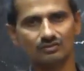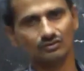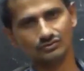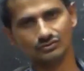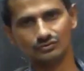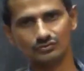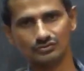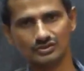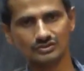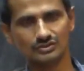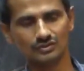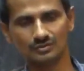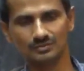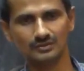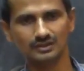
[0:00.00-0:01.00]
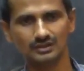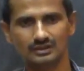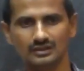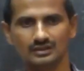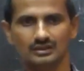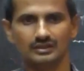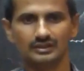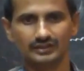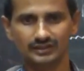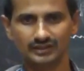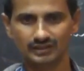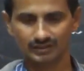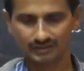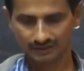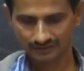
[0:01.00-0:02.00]
constitutions of
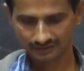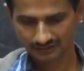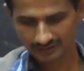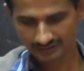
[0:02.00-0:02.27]
India, and